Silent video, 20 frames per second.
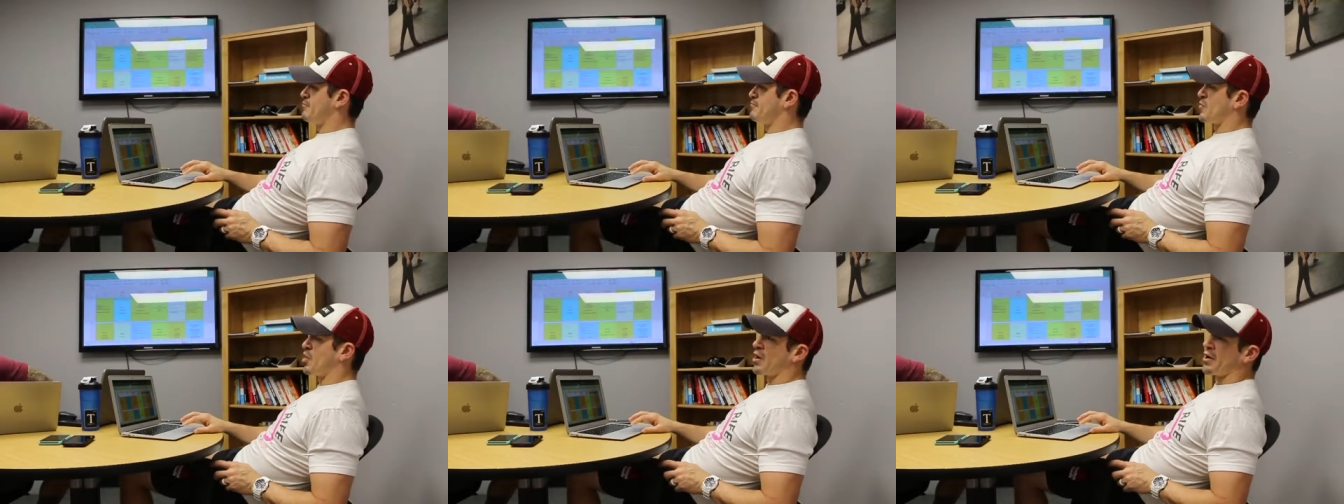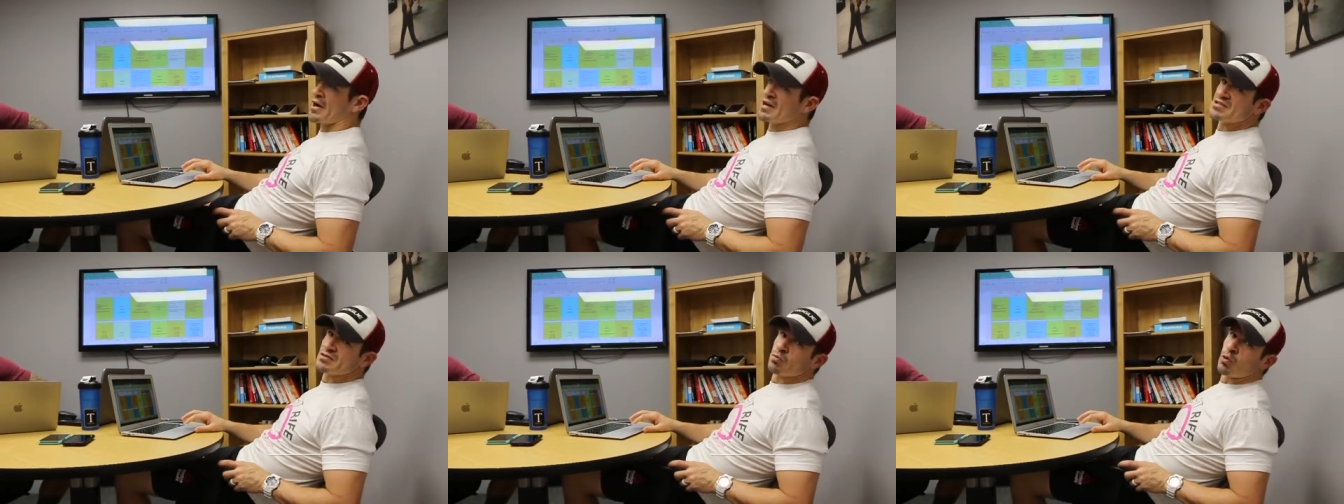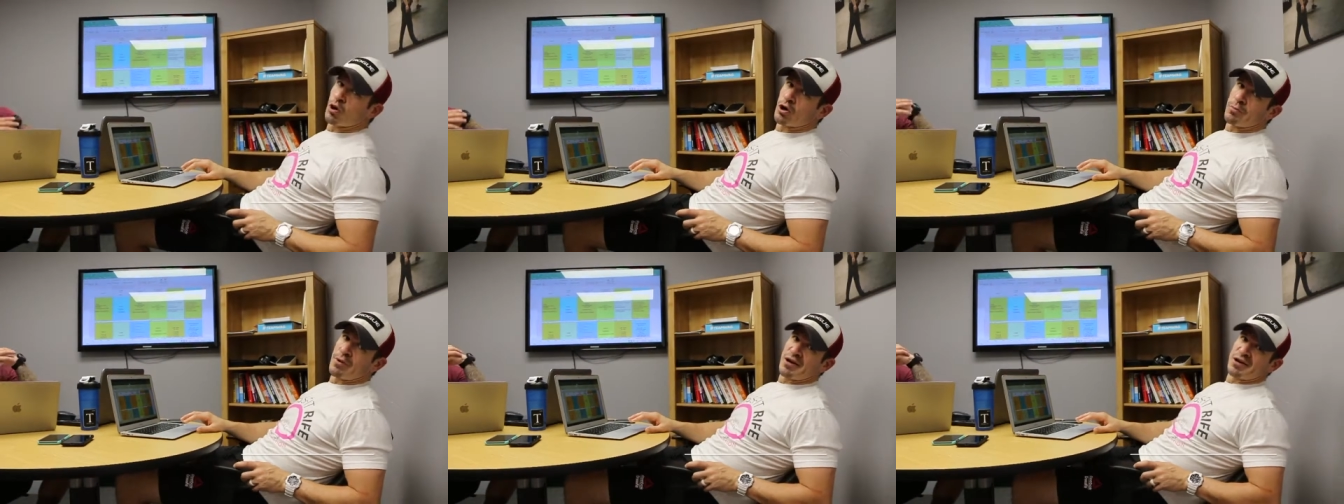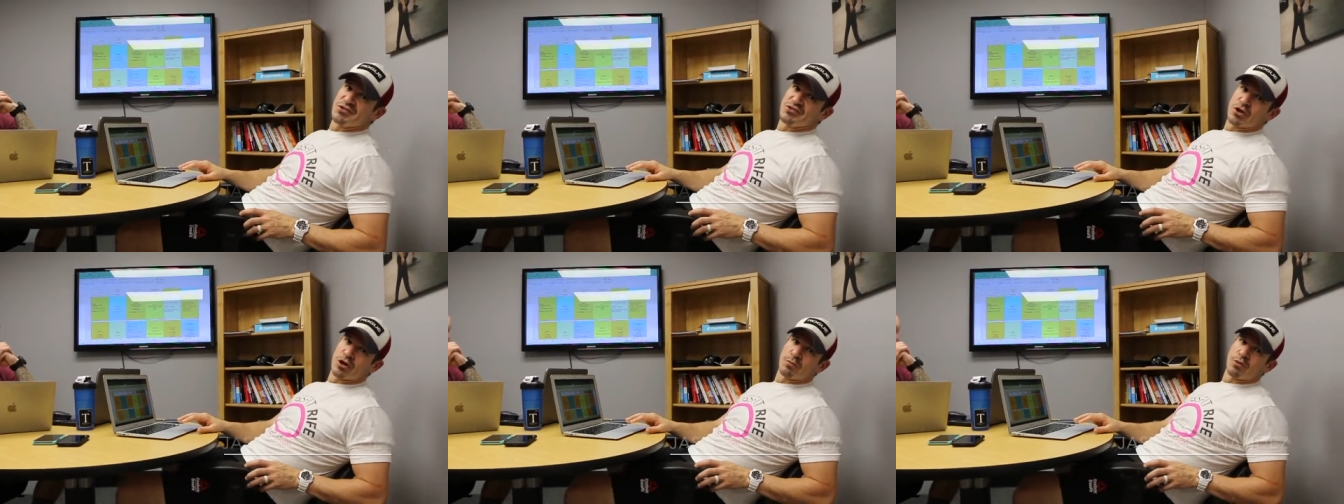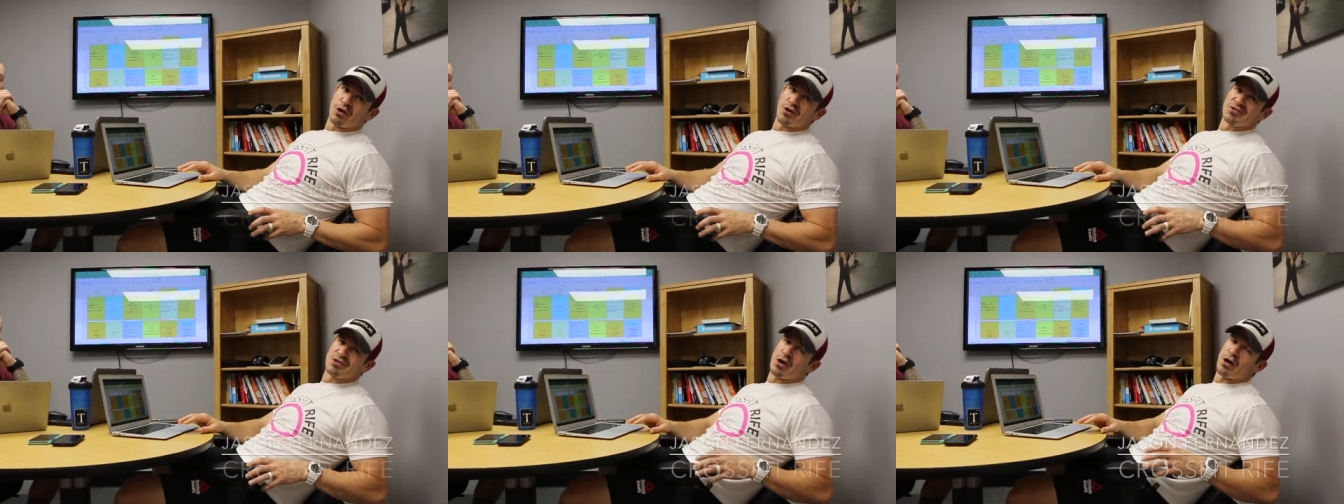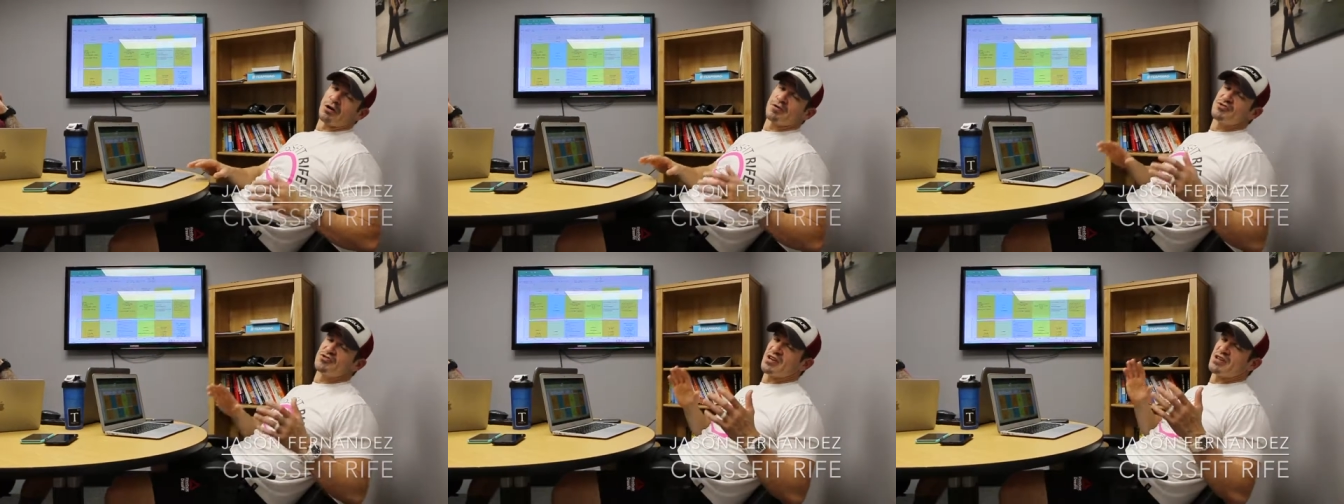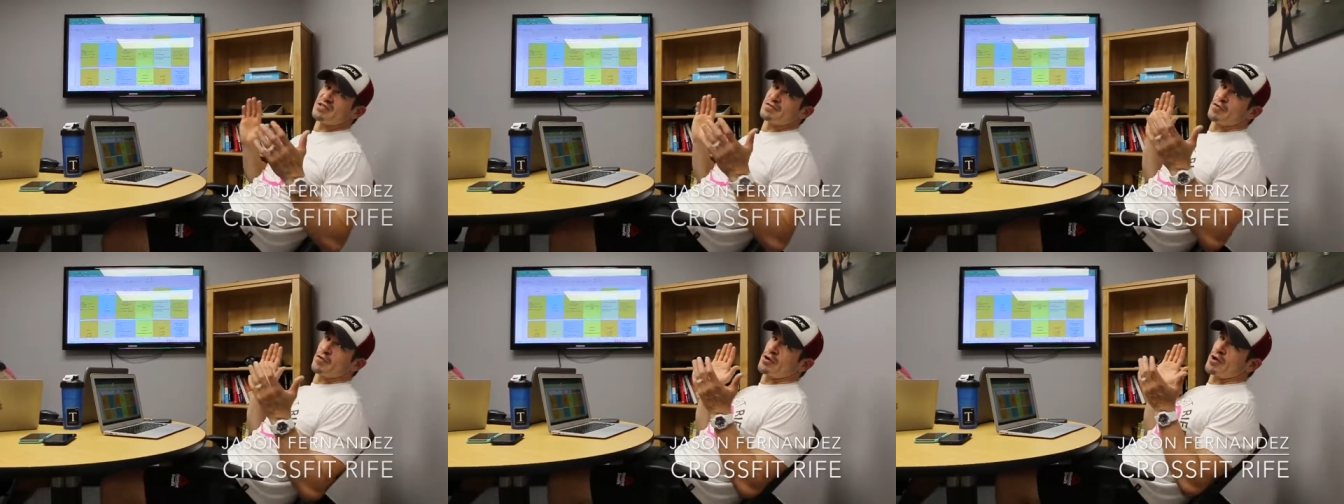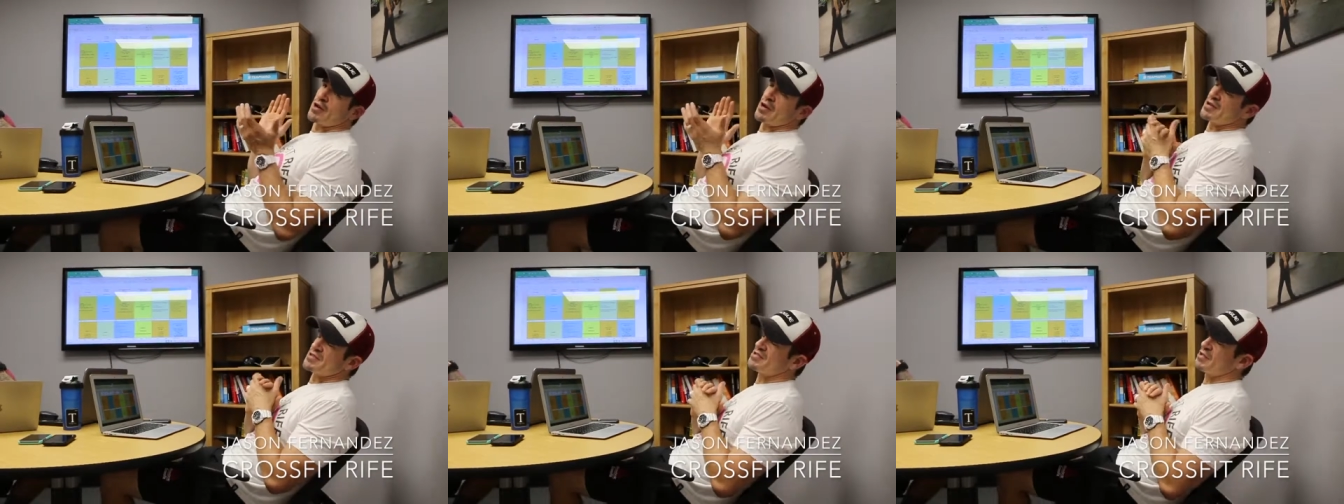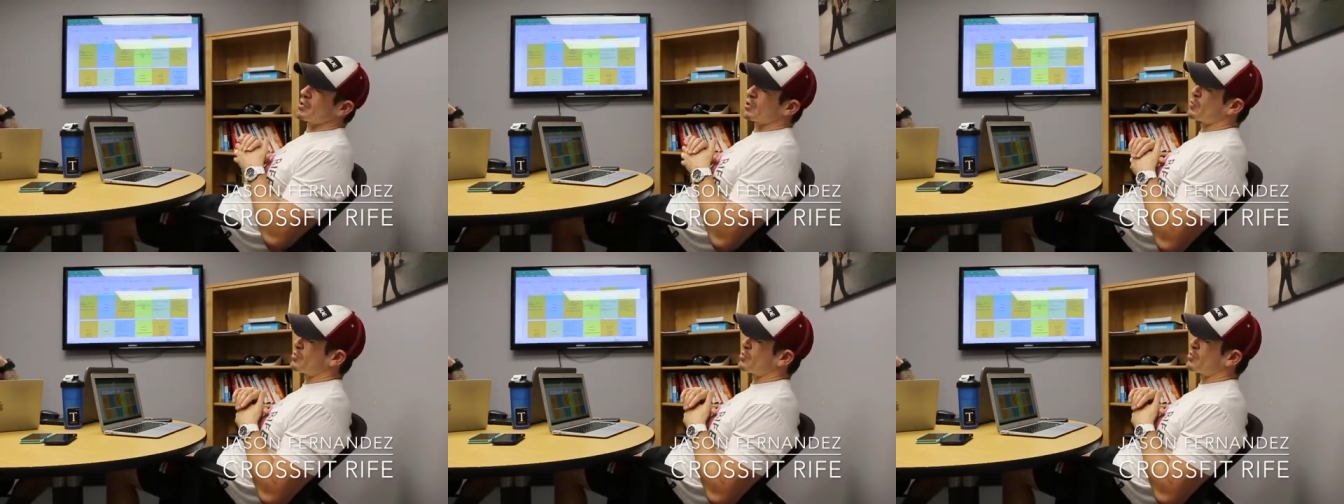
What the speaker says: All right, guys, welcome back to Jerk Vlog Talk. Jason Fernandez here